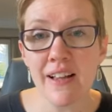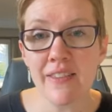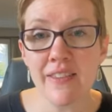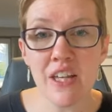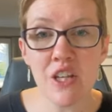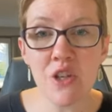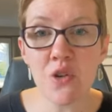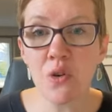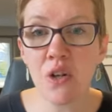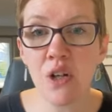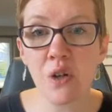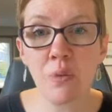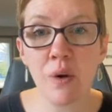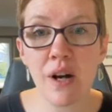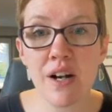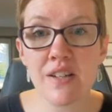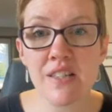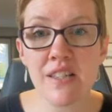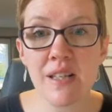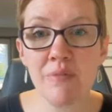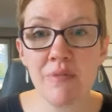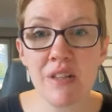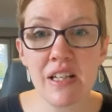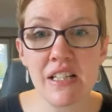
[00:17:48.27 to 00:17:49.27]
that you could wear
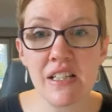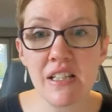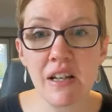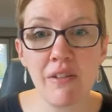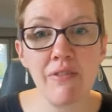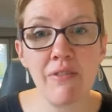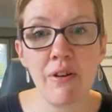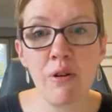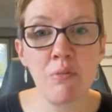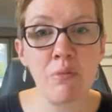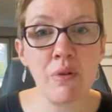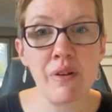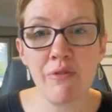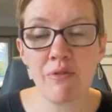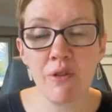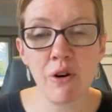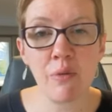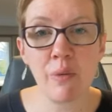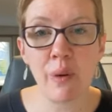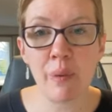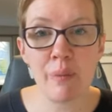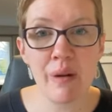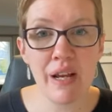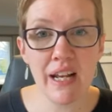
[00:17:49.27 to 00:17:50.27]
something different before
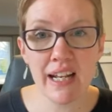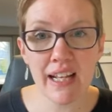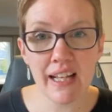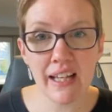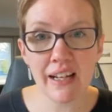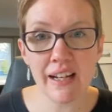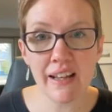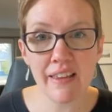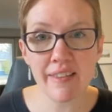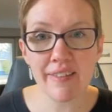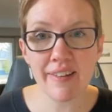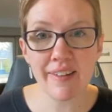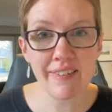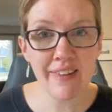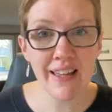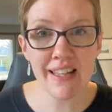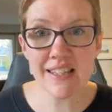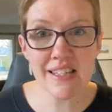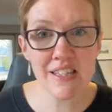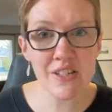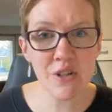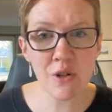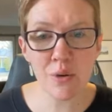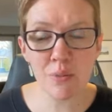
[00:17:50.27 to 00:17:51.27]
repeating anything.
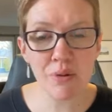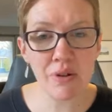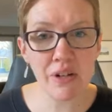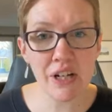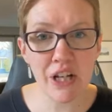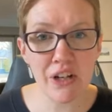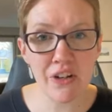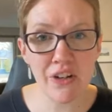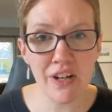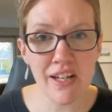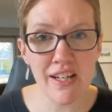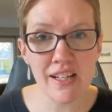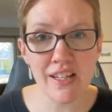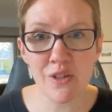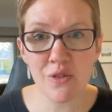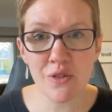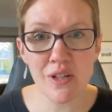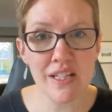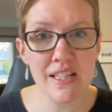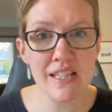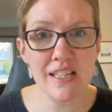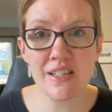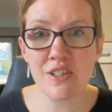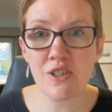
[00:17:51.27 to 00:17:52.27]
That's still pretty good. You
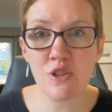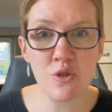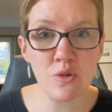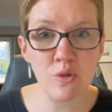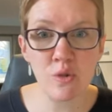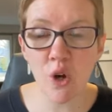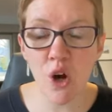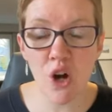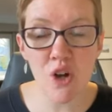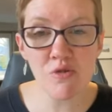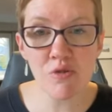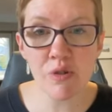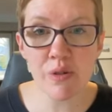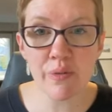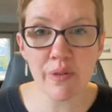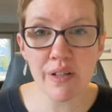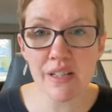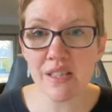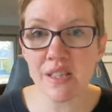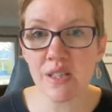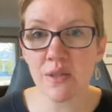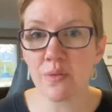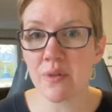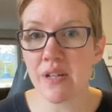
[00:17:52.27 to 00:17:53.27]
could do laundry
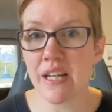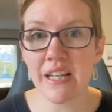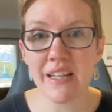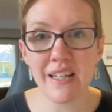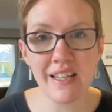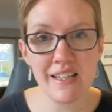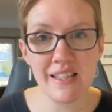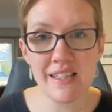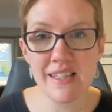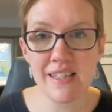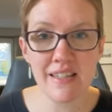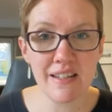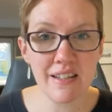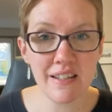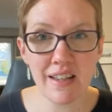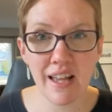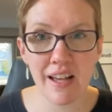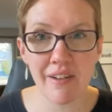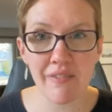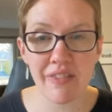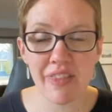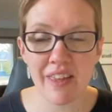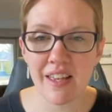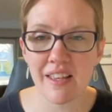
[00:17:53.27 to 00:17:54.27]
once a week and still
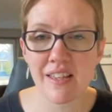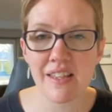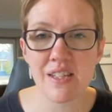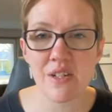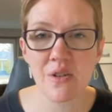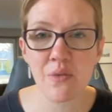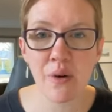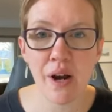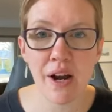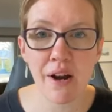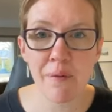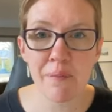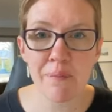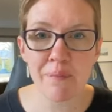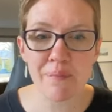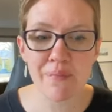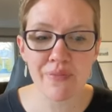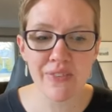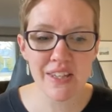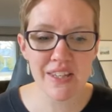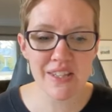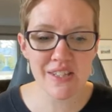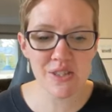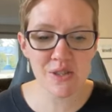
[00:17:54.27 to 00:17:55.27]
have things to wear.
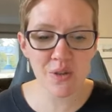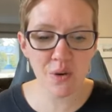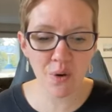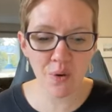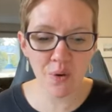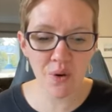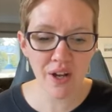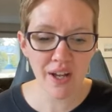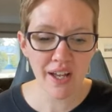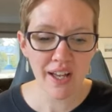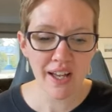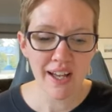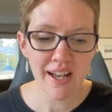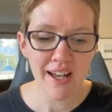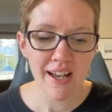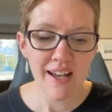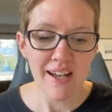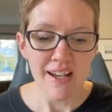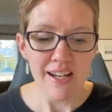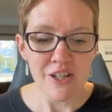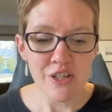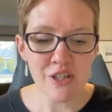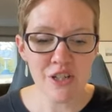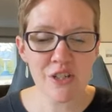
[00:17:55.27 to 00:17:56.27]
So
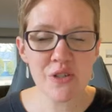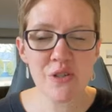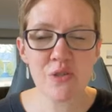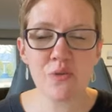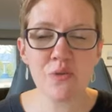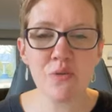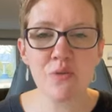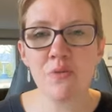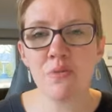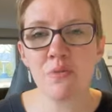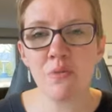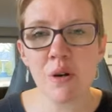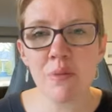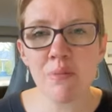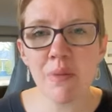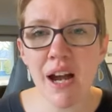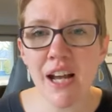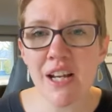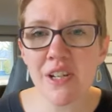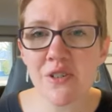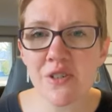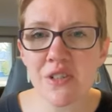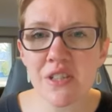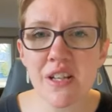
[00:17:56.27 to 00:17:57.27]
just
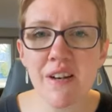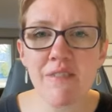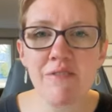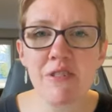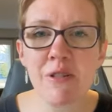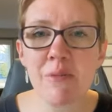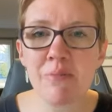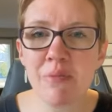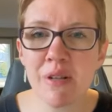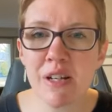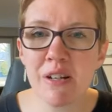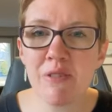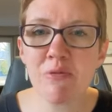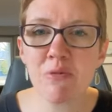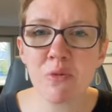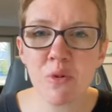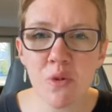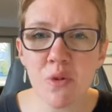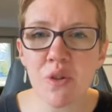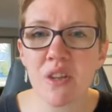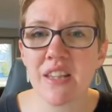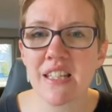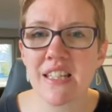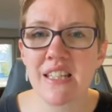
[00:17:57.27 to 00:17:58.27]
remind yourself to be
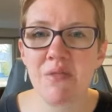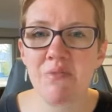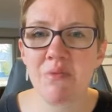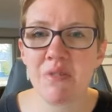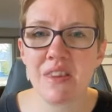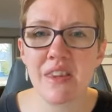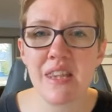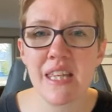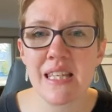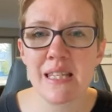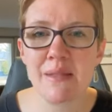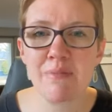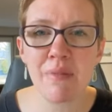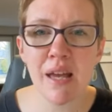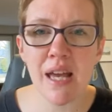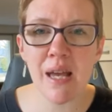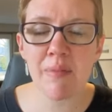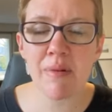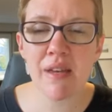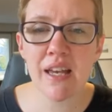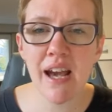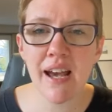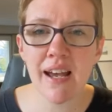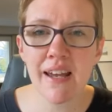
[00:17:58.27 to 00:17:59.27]
ruthless with these
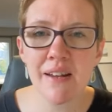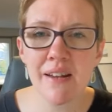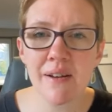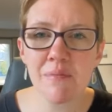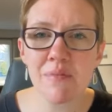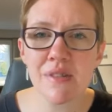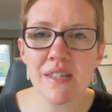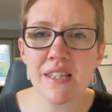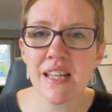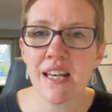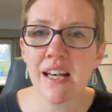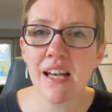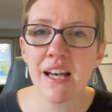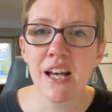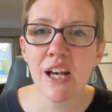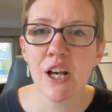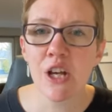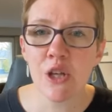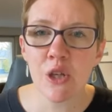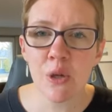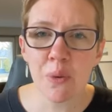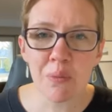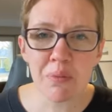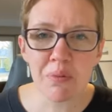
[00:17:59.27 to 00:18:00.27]
maybe items.
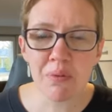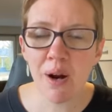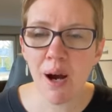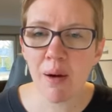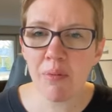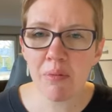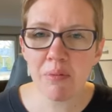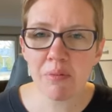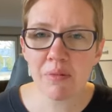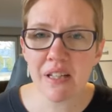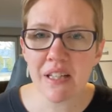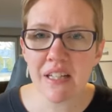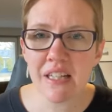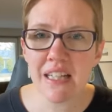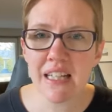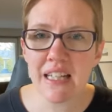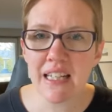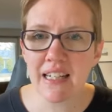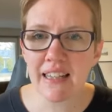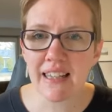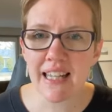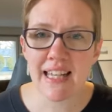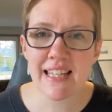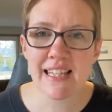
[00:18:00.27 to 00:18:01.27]
You probably
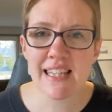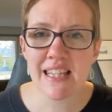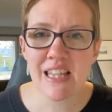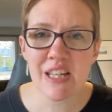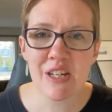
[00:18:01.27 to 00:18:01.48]
need less